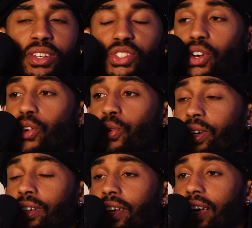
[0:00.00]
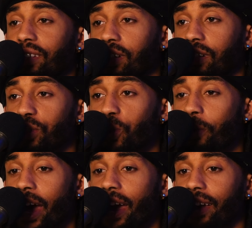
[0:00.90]
So, is it good or
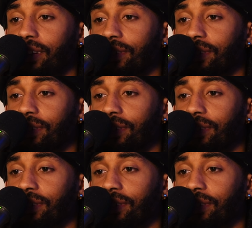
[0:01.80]
bad?